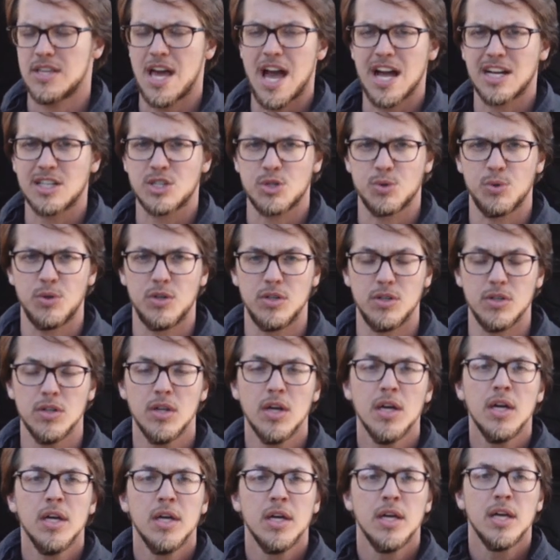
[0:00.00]
The actual
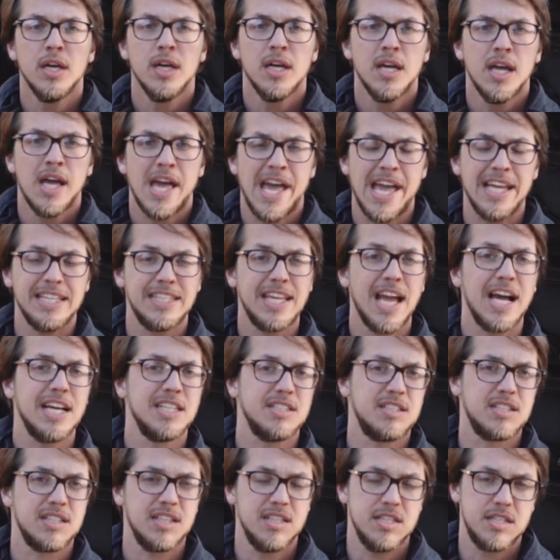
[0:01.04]
head
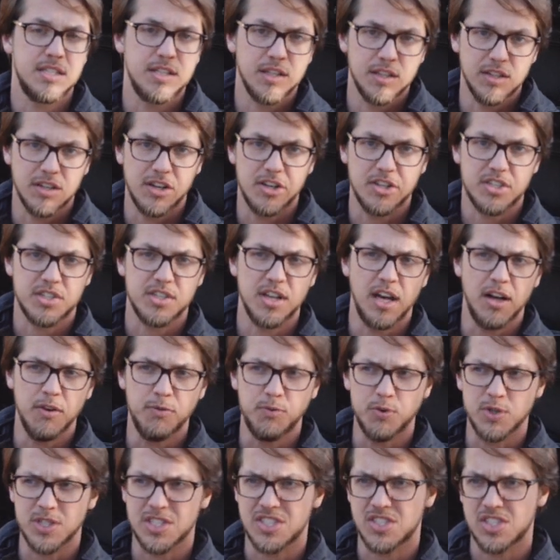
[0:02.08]
gasket sealer
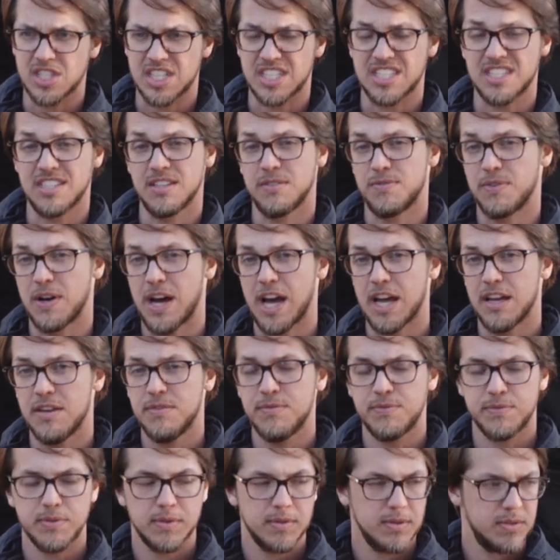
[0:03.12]
itself was
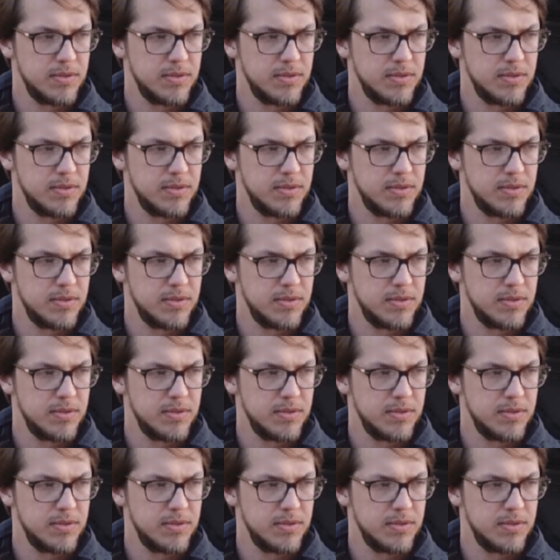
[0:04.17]
65,